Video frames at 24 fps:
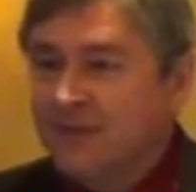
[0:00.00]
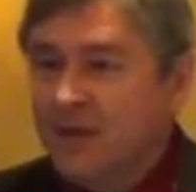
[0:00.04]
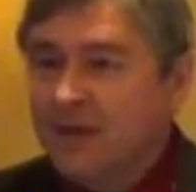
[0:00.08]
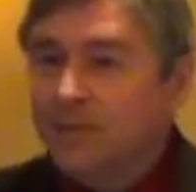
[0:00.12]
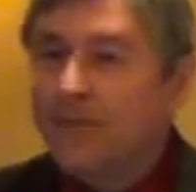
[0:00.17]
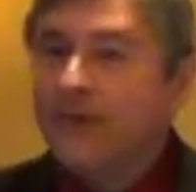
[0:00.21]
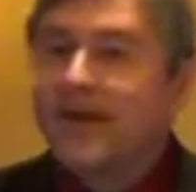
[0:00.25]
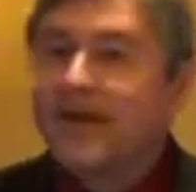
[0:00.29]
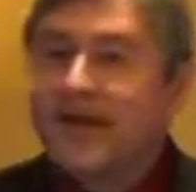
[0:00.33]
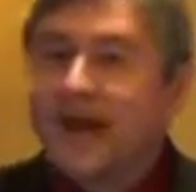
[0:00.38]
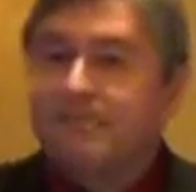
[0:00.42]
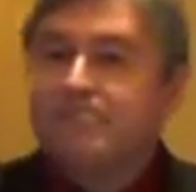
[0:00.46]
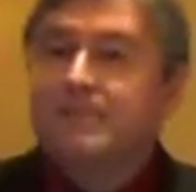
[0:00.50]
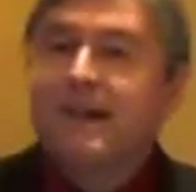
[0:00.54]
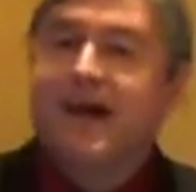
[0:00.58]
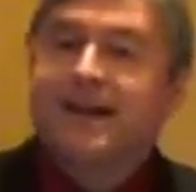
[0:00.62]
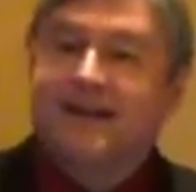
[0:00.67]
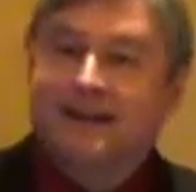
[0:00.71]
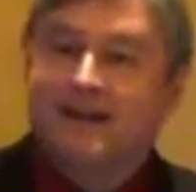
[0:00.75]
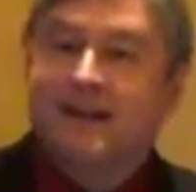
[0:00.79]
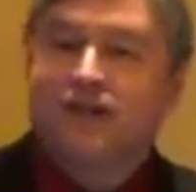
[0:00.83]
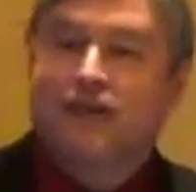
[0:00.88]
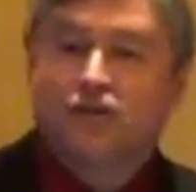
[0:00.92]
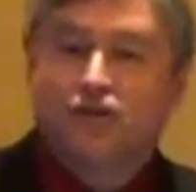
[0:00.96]
and we kept
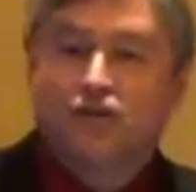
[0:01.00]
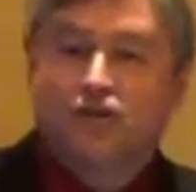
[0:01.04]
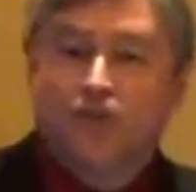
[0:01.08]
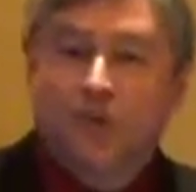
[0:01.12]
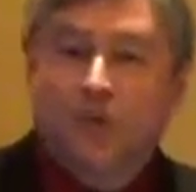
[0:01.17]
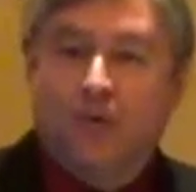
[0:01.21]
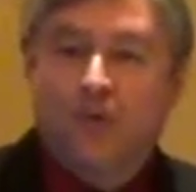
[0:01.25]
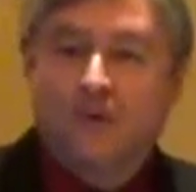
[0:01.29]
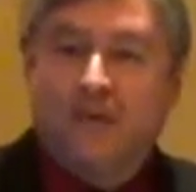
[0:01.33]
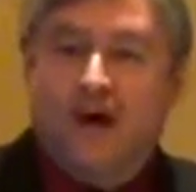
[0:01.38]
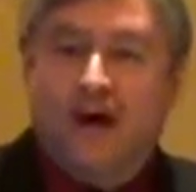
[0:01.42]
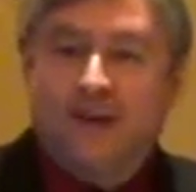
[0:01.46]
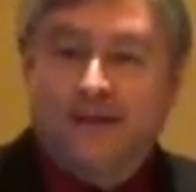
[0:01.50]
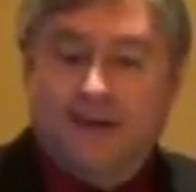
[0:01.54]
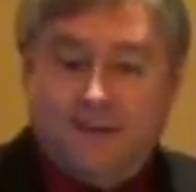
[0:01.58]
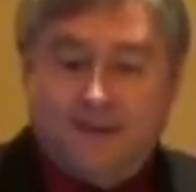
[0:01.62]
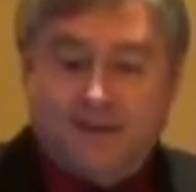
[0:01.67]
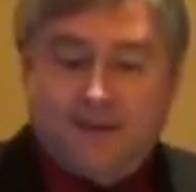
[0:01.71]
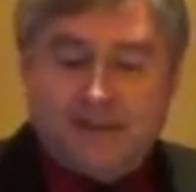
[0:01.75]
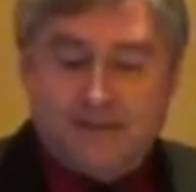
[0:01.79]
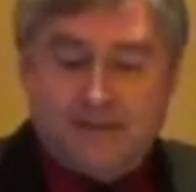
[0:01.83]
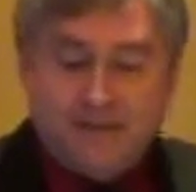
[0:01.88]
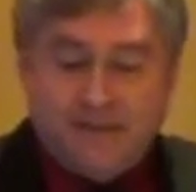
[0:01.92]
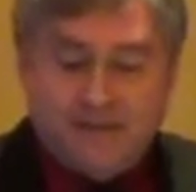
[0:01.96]
that in a control
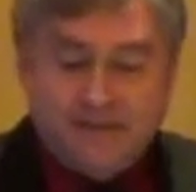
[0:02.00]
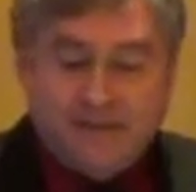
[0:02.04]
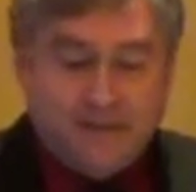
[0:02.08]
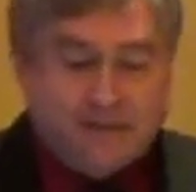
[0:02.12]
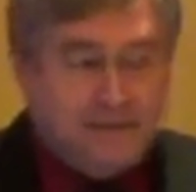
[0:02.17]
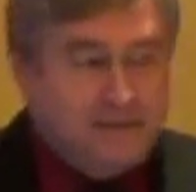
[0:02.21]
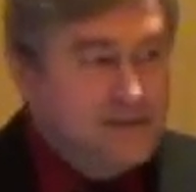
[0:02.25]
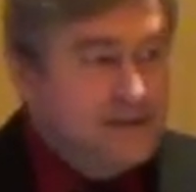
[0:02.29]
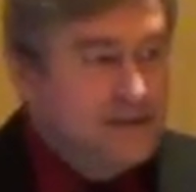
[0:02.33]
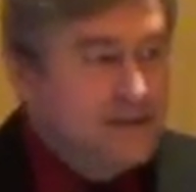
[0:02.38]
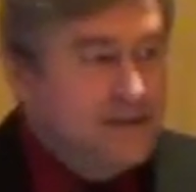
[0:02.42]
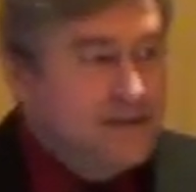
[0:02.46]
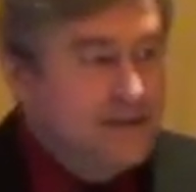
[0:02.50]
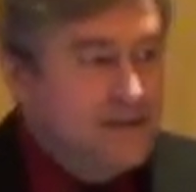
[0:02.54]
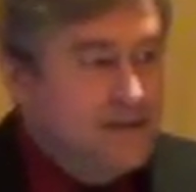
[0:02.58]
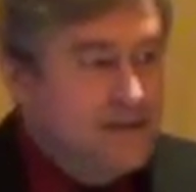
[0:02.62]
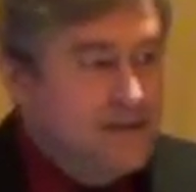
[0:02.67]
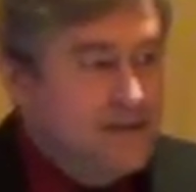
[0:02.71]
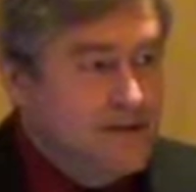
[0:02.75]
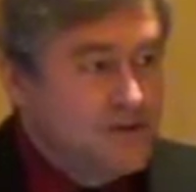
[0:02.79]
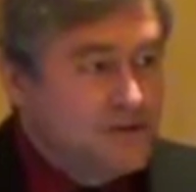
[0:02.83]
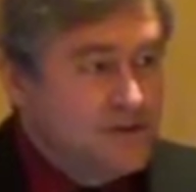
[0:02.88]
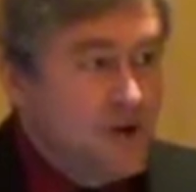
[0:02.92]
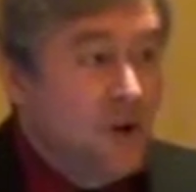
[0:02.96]
document.
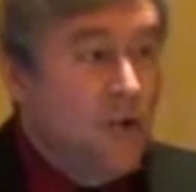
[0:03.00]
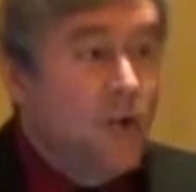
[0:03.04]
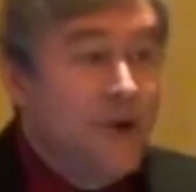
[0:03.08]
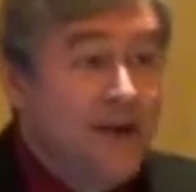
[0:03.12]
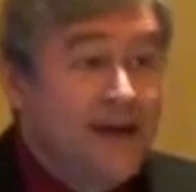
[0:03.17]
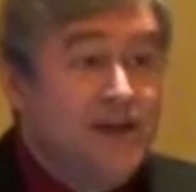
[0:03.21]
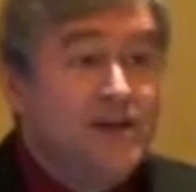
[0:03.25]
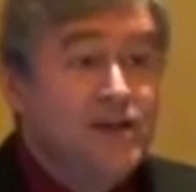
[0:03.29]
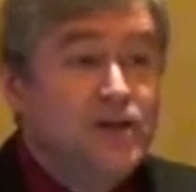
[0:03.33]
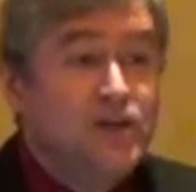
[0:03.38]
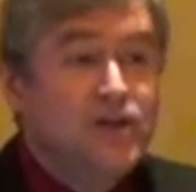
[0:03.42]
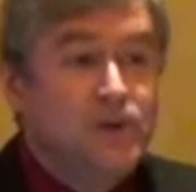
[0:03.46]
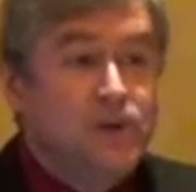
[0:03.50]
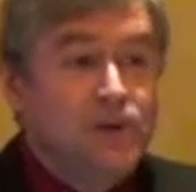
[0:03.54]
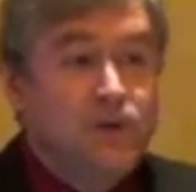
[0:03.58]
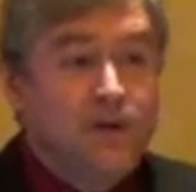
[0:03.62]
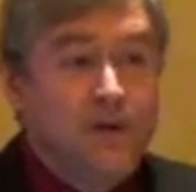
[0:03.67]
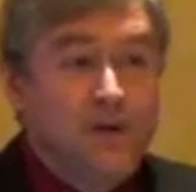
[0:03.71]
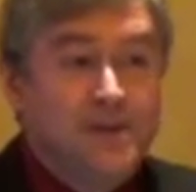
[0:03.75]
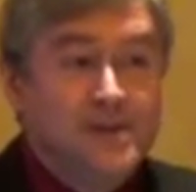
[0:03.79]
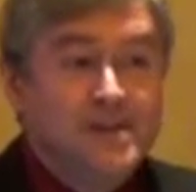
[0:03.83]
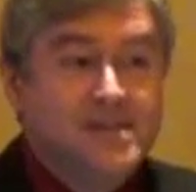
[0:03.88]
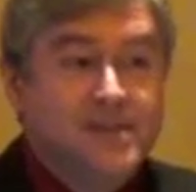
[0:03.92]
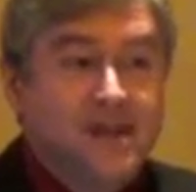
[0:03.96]
So we knew
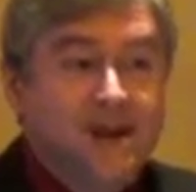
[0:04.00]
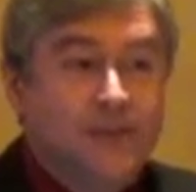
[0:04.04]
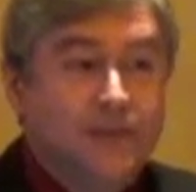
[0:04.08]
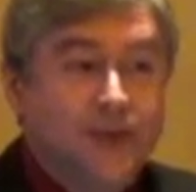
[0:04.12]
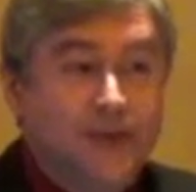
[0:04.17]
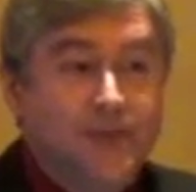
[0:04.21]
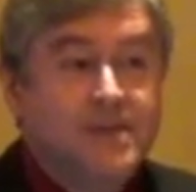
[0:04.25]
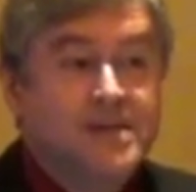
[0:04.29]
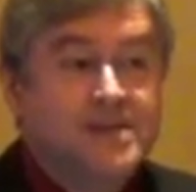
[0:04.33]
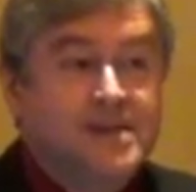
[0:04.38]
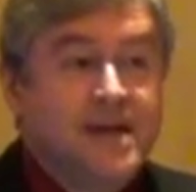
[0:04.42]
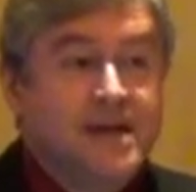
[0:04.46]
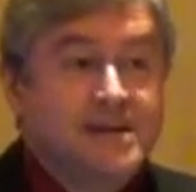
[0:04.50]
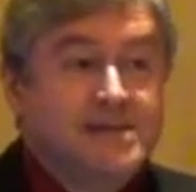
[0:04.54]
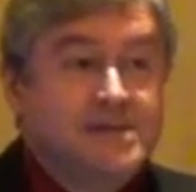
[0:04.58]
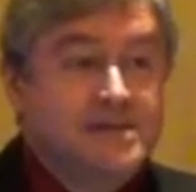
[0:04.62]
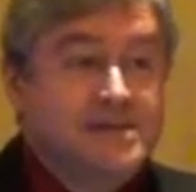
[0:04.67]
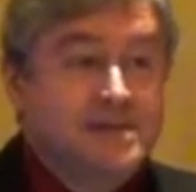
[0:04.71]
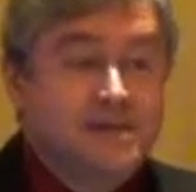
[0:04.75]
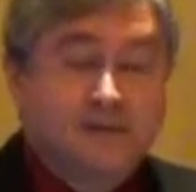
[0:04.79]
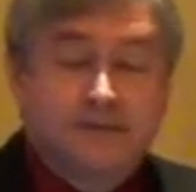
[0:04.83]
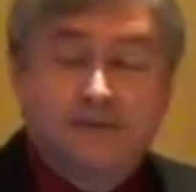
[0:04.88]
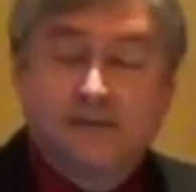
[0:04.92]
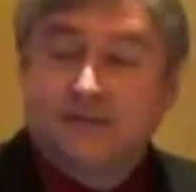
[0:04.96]
when we said we were
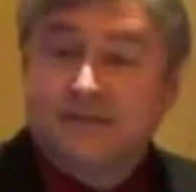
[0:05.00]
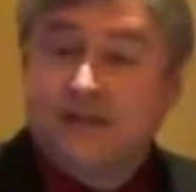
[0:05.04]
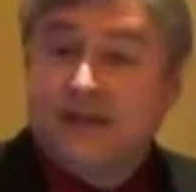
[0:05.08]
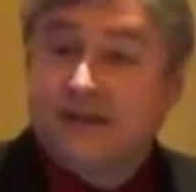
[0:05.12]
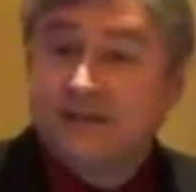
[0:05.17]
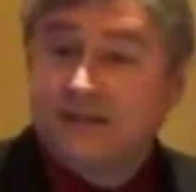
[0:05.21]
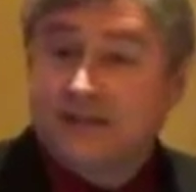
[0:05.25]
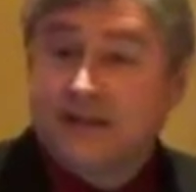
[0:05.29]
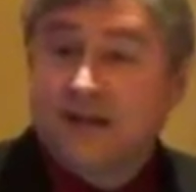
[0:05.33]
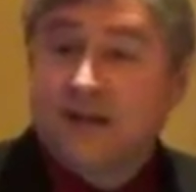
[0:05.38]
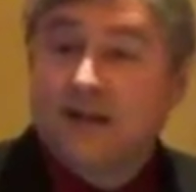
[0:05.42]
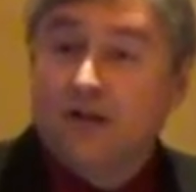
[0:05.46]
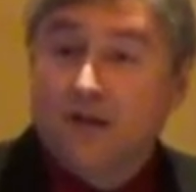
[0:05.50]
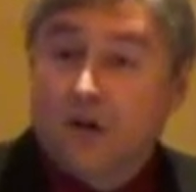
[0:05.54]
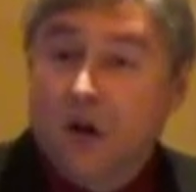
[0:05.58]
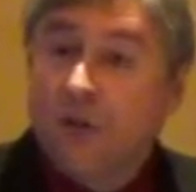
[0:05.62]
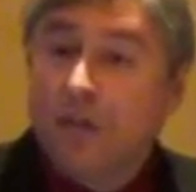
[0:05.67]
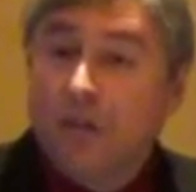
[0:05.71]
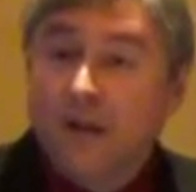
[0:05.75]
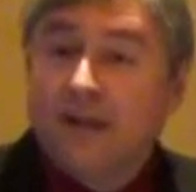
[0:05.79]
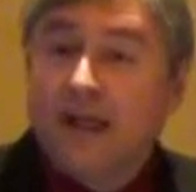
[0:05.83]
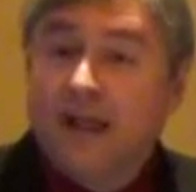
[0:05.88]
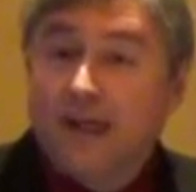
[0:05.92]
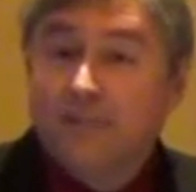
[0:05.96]
testing
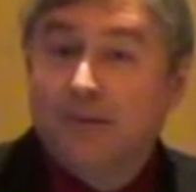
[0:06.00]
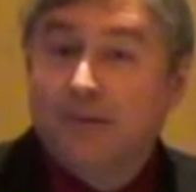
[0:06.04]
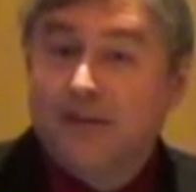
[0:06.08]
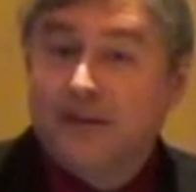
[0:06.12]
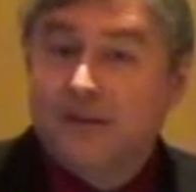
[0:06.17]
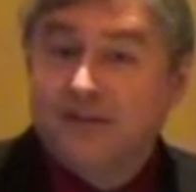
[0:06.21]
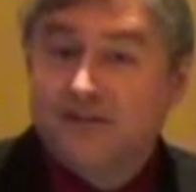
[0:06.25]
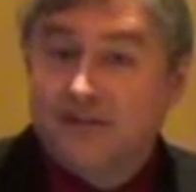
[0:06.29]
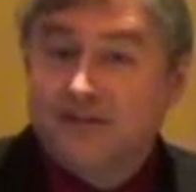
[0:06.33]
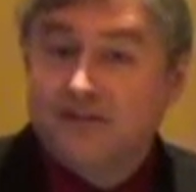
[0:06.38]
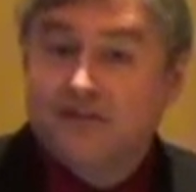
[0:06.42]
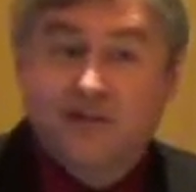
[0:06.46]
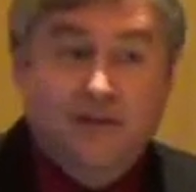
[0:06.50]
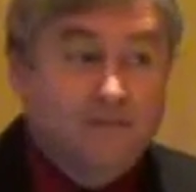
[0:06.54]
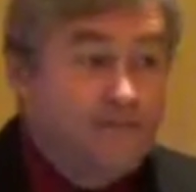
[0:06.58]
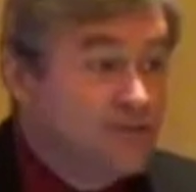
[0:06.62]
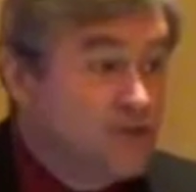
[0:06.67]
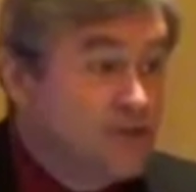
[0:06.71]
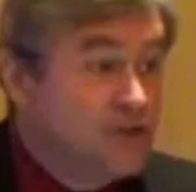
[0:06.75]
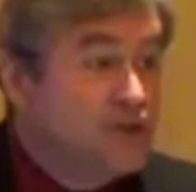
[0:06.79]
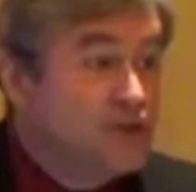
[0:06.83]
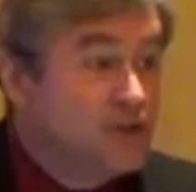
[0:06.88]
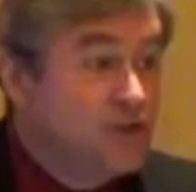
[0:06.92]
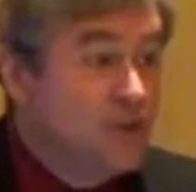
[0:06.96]
global labeling system
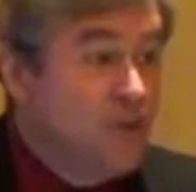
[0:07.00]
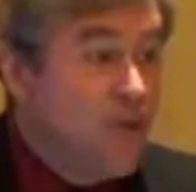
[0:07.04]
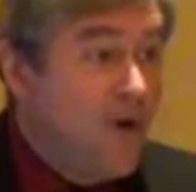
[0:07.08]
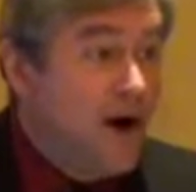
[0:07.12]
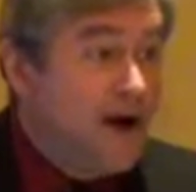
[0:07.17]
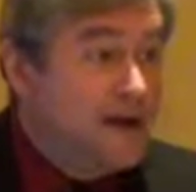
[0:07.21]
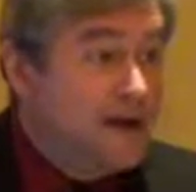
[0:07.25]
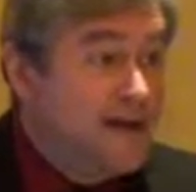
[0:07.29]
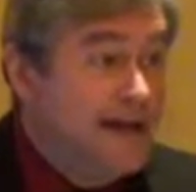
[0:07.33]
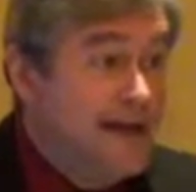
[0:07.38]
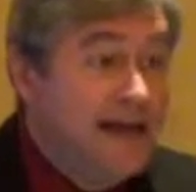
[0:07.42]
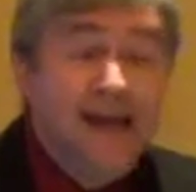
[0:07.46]
version 1